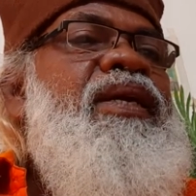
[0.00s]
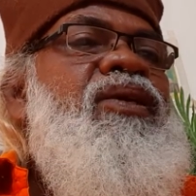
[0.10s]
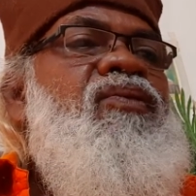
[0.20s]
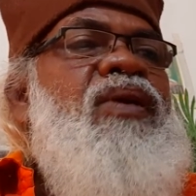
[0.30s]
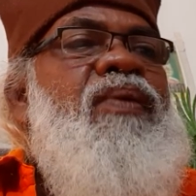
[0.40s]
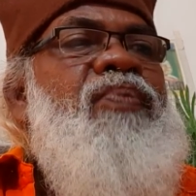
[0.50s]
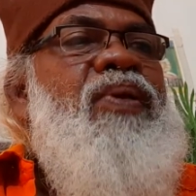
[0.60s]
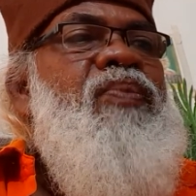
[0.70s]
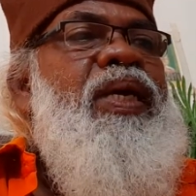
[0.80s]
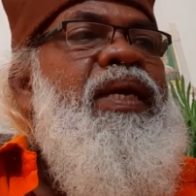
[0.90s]
in your upper
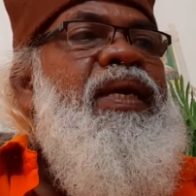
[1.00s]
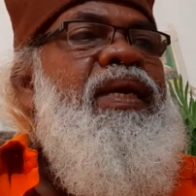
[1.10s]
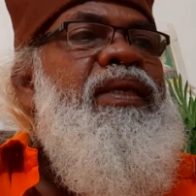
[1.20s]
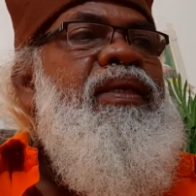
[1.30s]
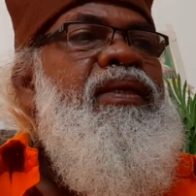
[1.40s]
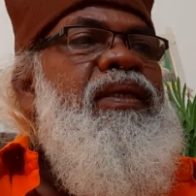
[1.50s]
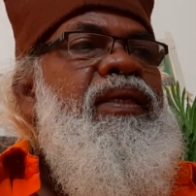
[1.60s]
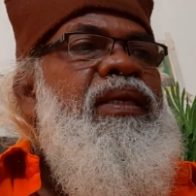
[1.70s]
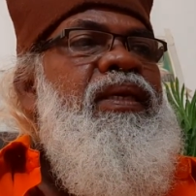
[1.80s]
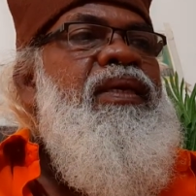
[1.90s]
palate.
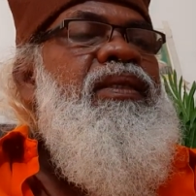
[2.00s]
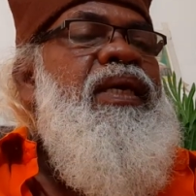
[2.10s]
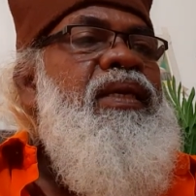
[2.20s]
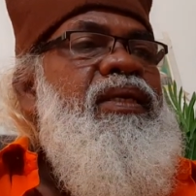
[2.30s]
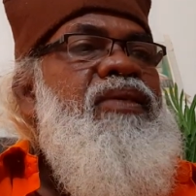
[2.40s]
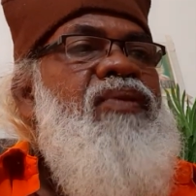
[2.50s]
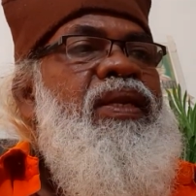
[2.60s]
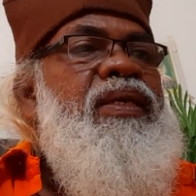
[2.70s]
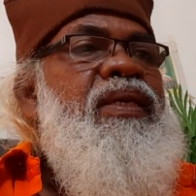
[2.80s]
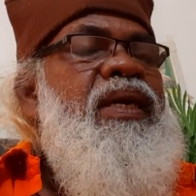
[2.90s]
That
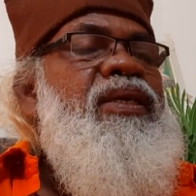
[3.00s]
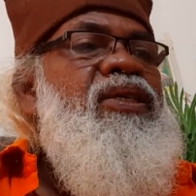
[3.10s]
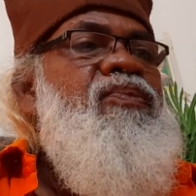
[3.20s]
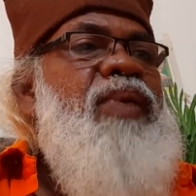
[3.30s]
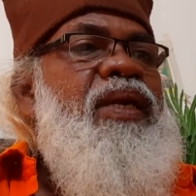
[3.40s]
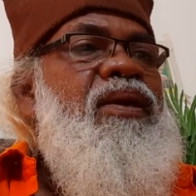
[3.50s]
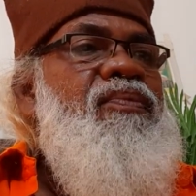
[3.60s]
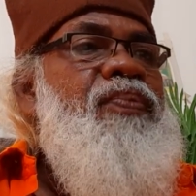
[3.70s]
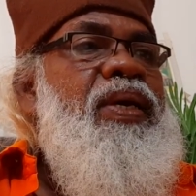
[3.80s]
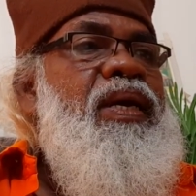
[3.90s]
Sivalinga is made
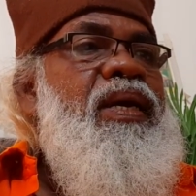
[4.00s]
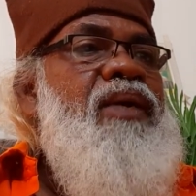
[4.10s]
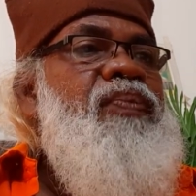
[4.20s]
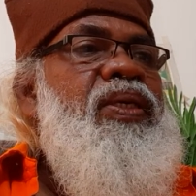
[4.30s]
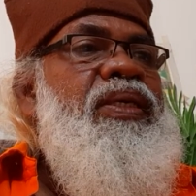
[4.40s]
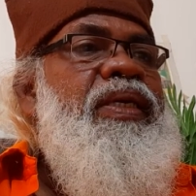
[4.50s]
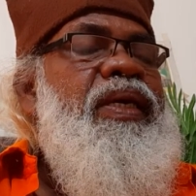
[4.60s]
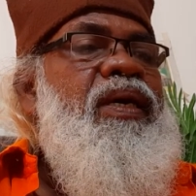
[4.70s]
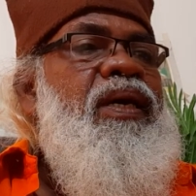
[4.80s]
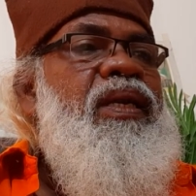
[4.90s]
of pearl,
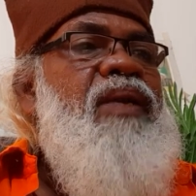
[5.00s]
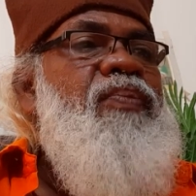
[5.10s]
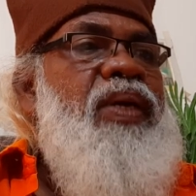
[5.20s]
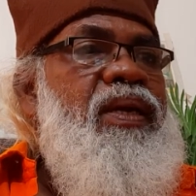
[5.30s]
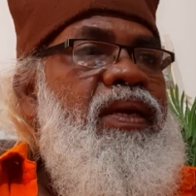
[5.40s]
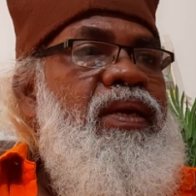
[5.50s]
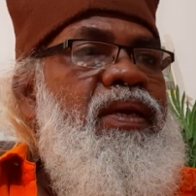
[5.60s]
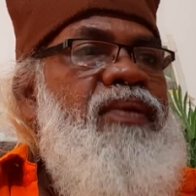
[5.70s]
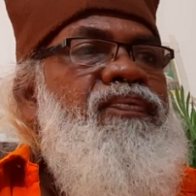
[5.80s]
Pearl,